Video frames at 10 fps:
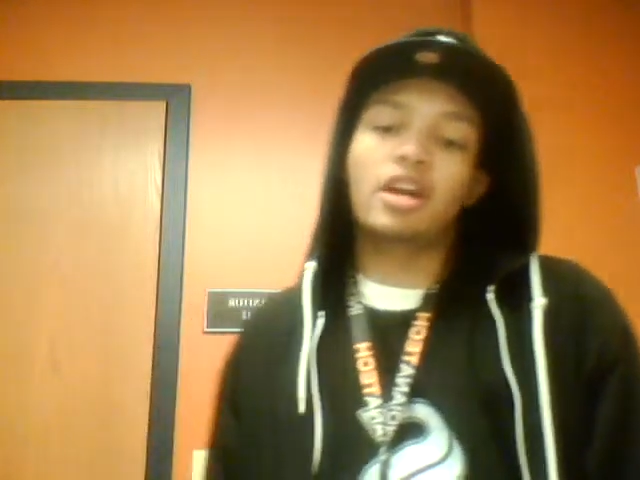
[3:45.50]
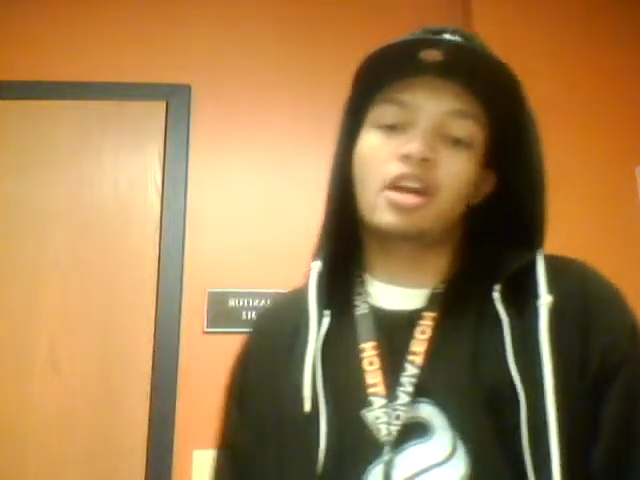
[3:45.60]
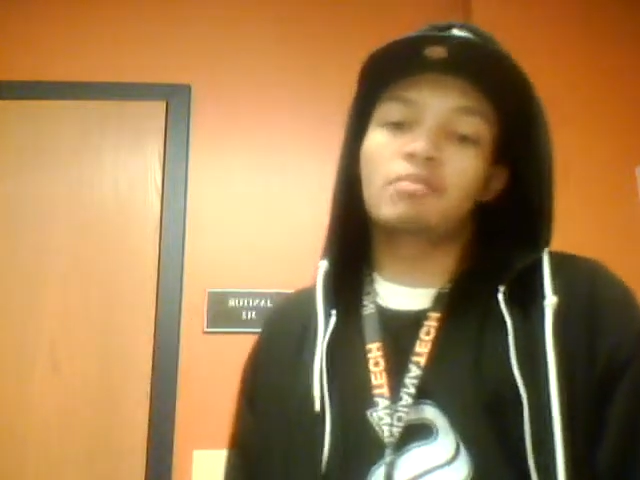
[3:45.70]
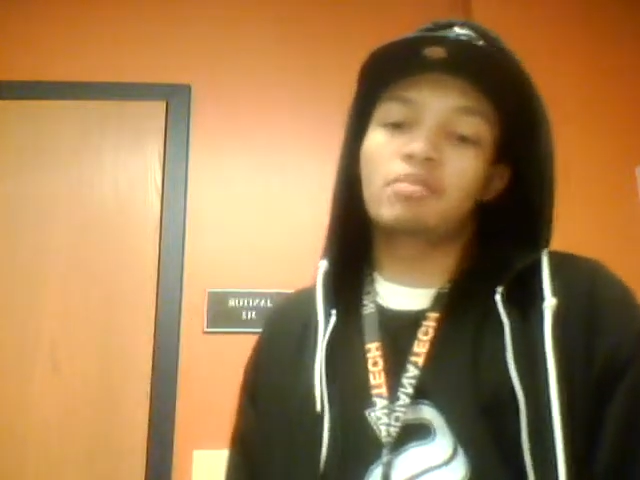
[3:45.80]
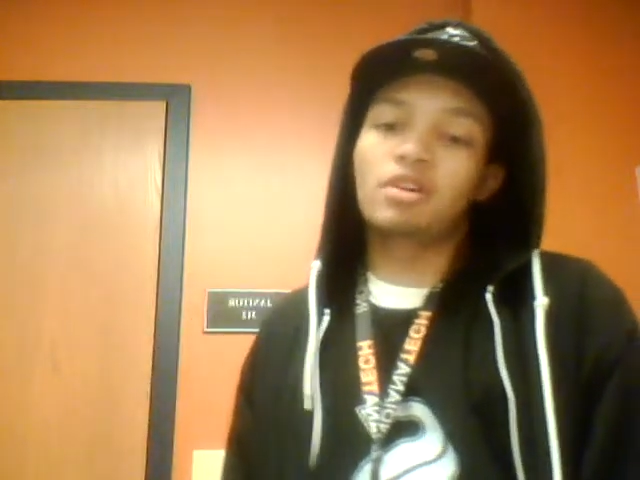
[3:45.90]

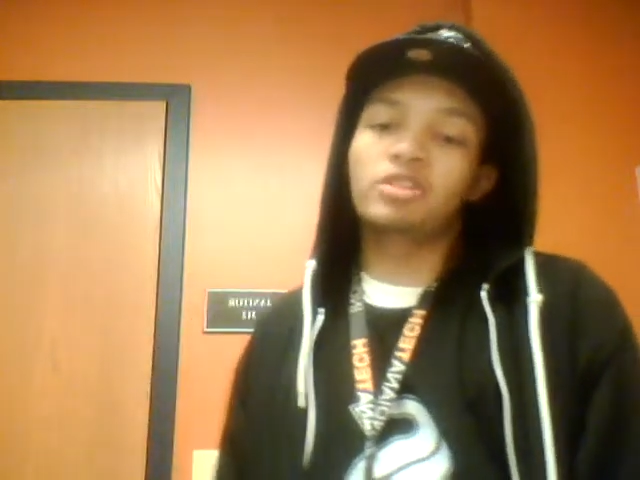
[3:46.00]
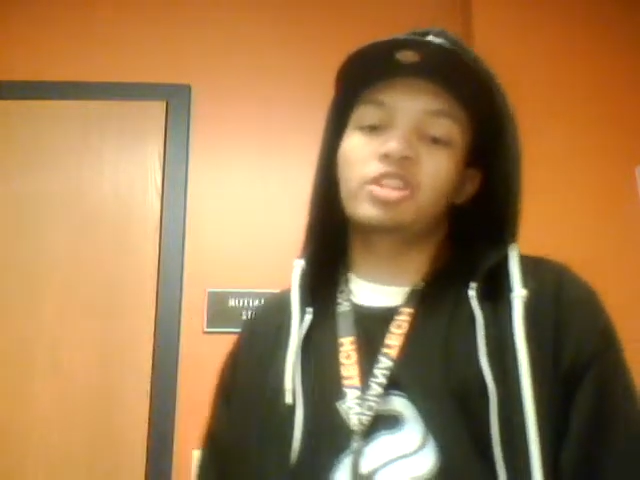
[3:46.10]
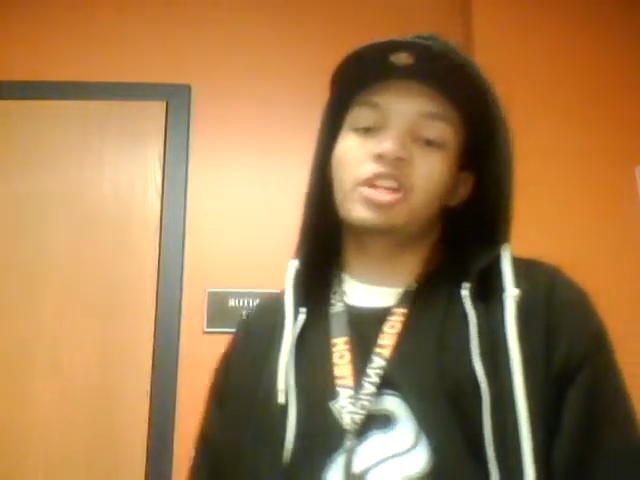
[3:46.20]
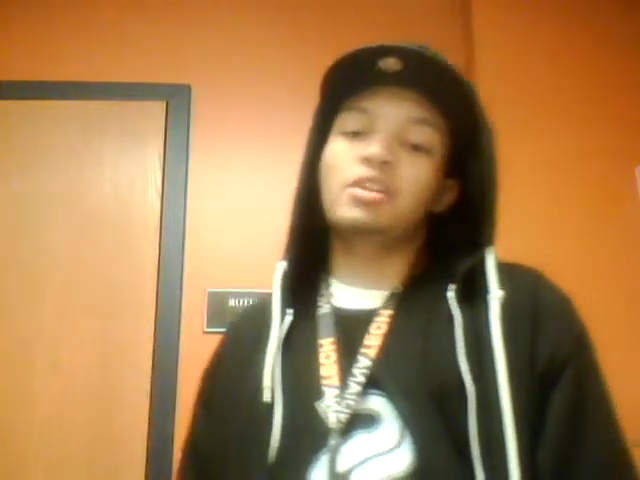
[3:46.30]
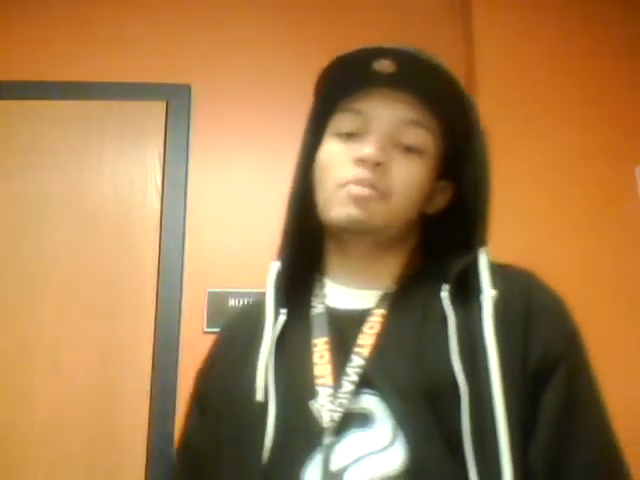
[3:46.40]

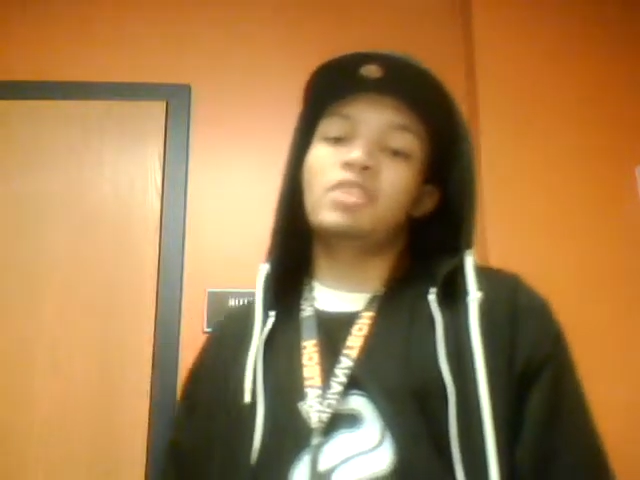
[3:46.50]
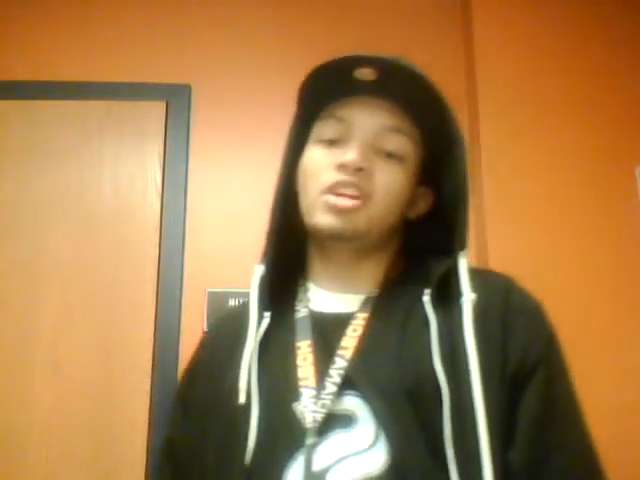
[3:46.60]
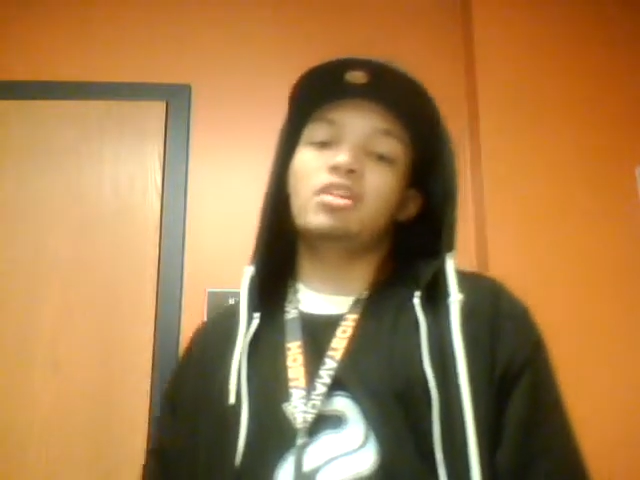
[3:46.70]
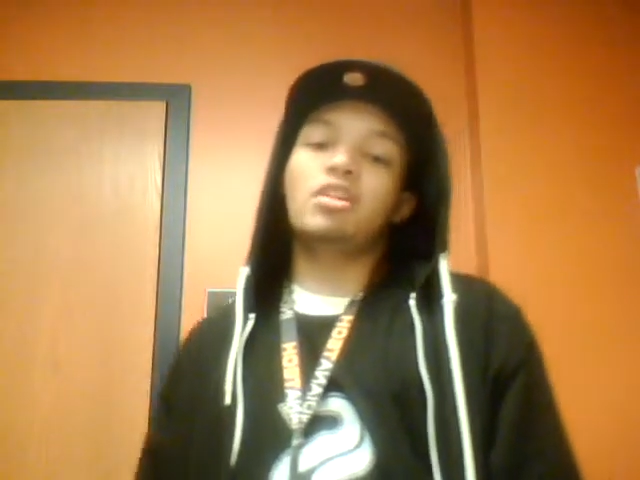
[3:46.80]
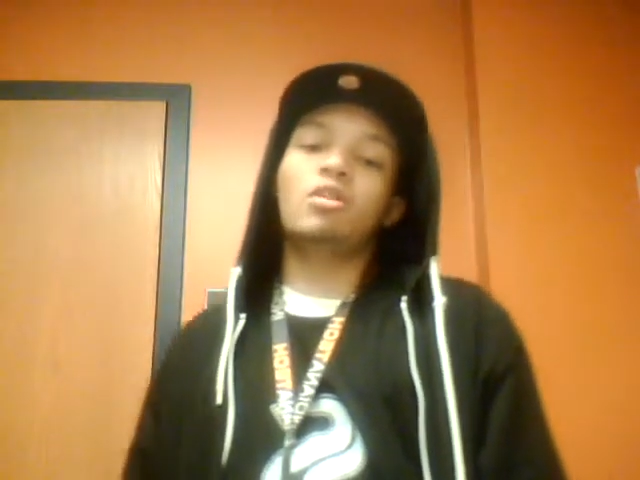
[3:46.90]
Ambrose getting the
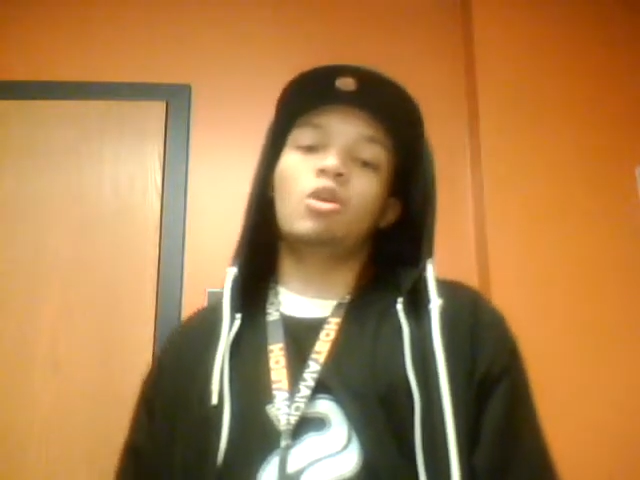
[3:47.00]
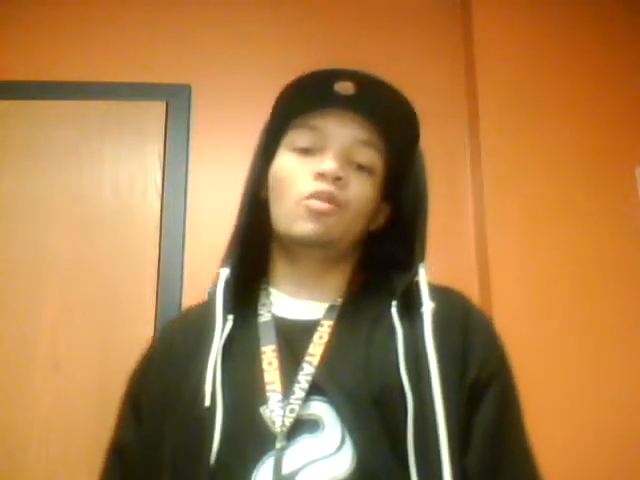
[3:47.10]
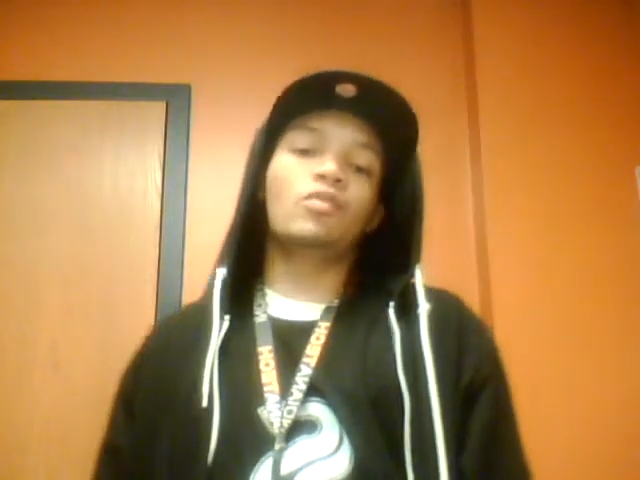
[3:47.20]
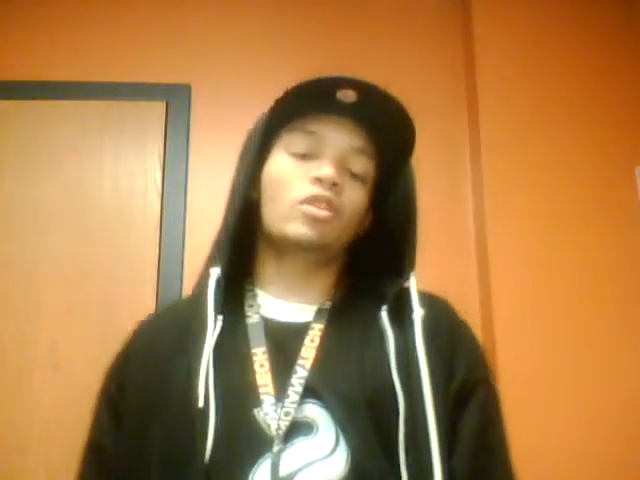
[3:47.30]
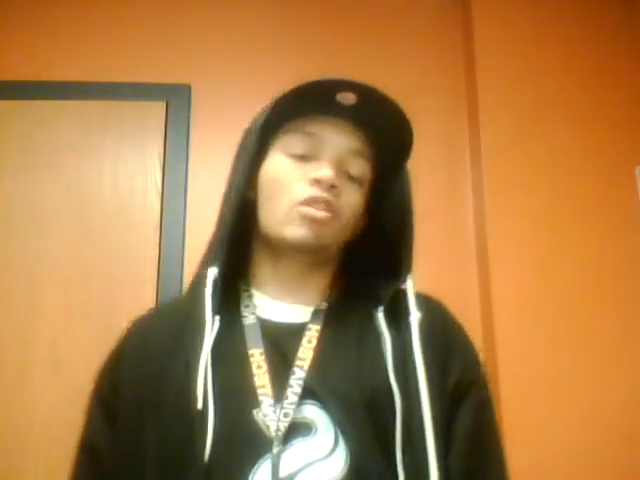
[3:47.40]
pin off
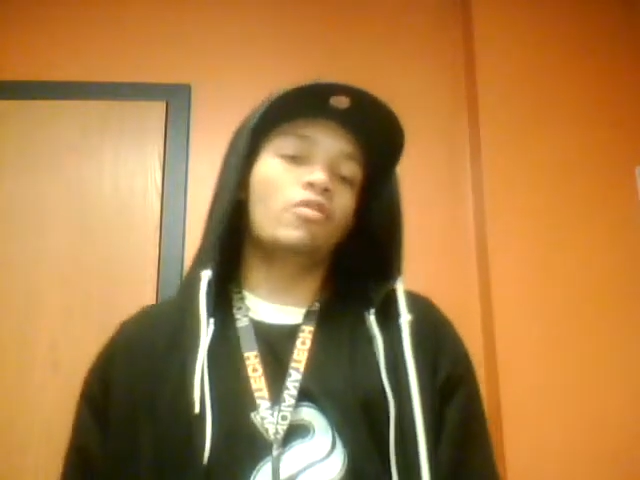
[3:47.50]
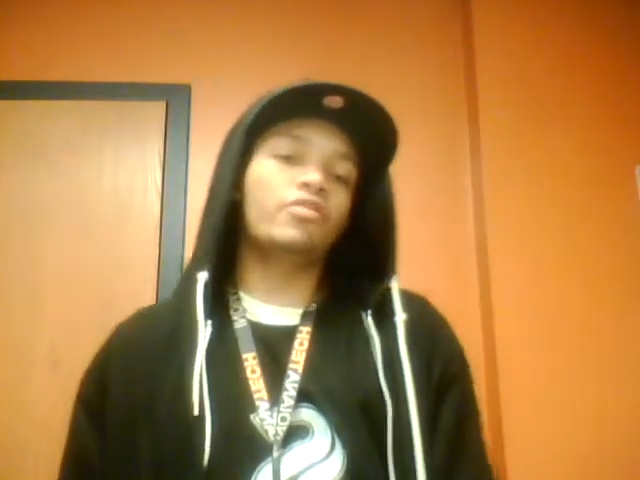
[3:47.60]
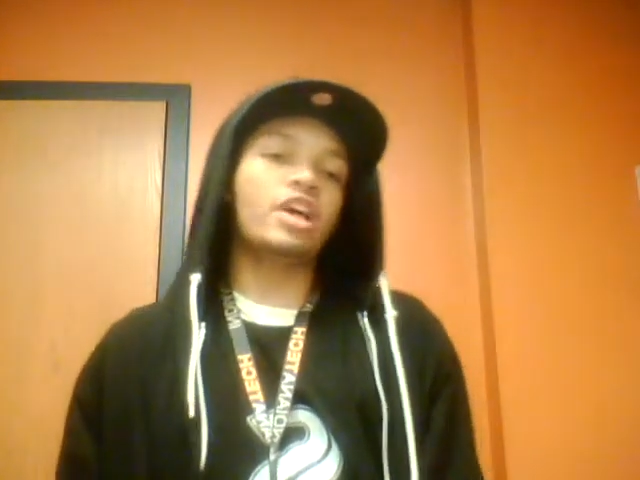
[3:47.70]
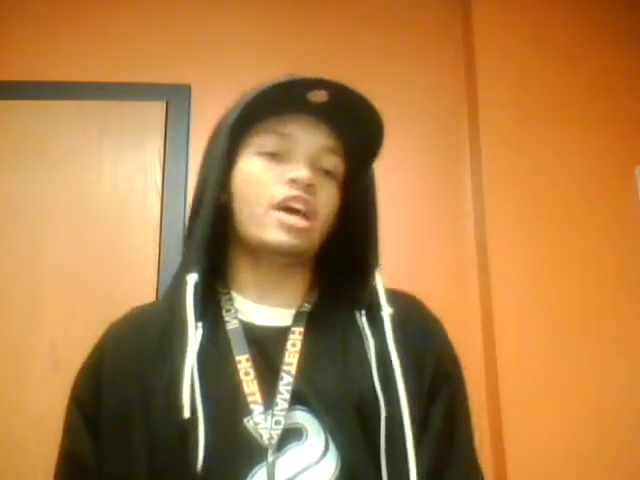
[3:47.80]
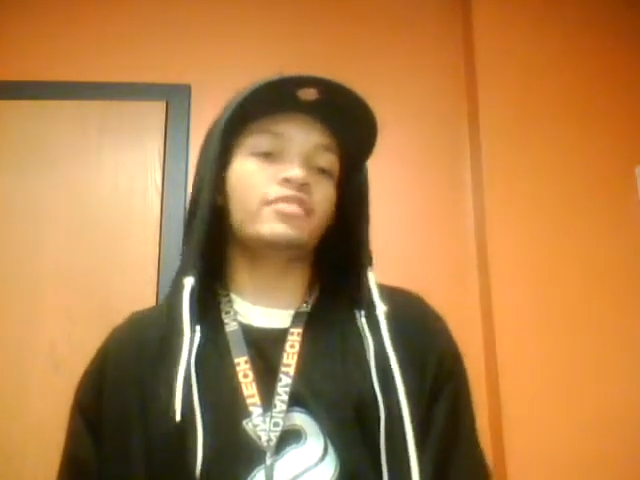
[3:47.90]
over
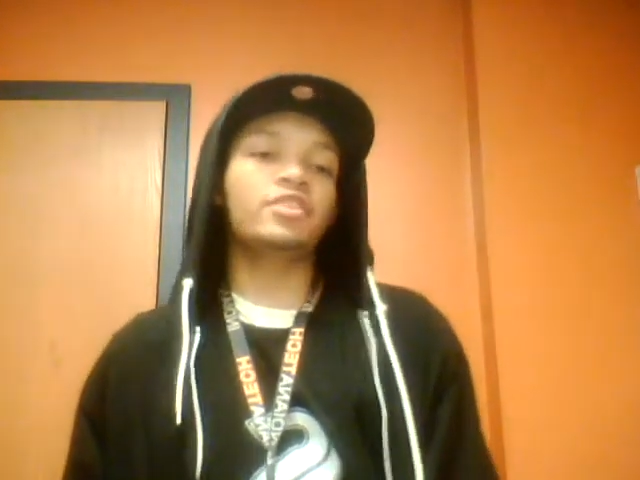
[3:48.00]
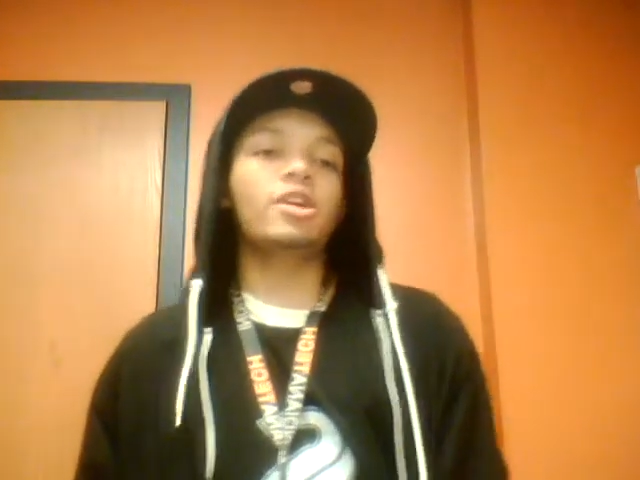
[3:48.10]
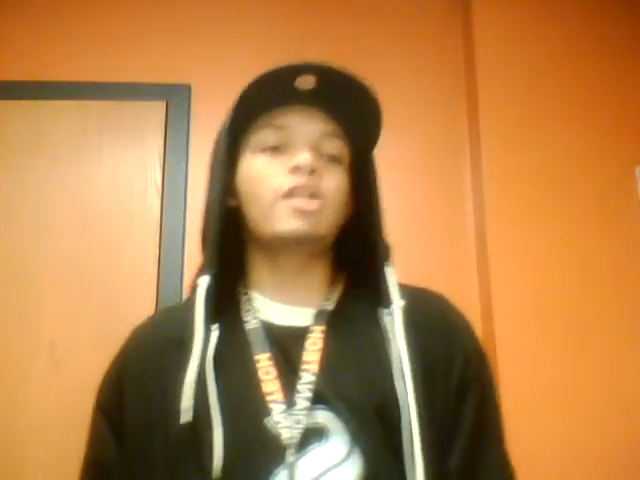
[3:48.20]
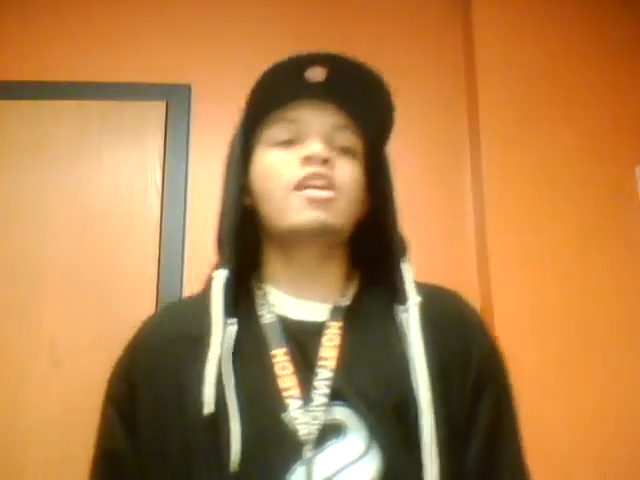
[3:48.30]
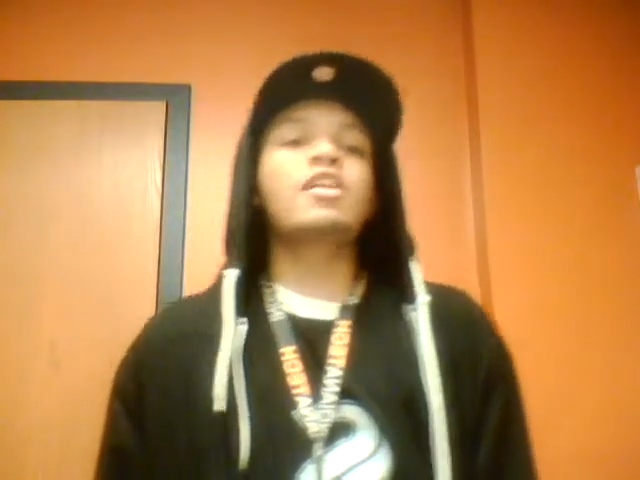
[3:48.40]
Kofi
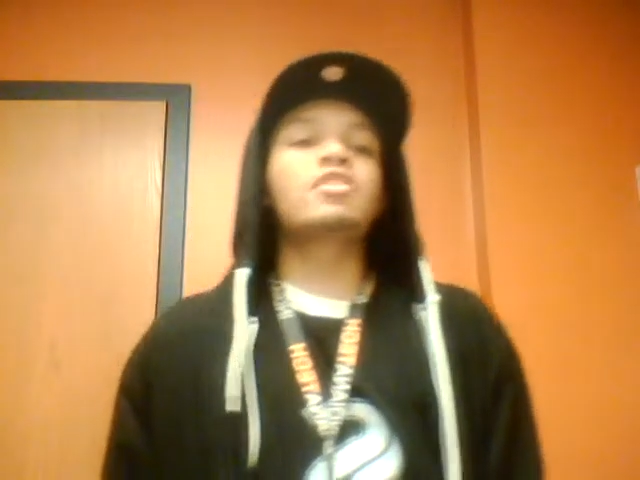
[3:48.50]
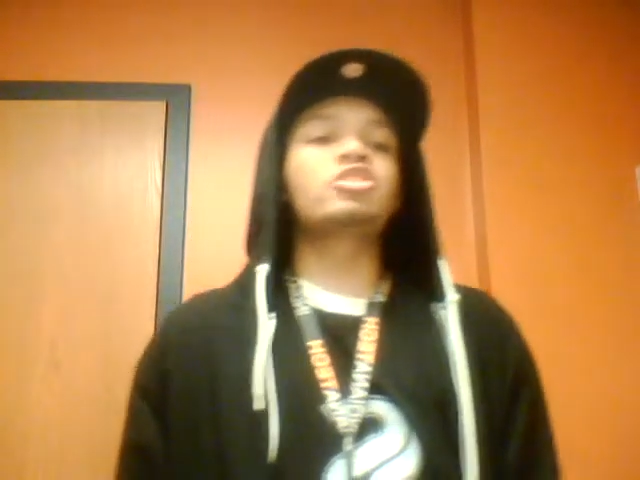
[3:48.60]
after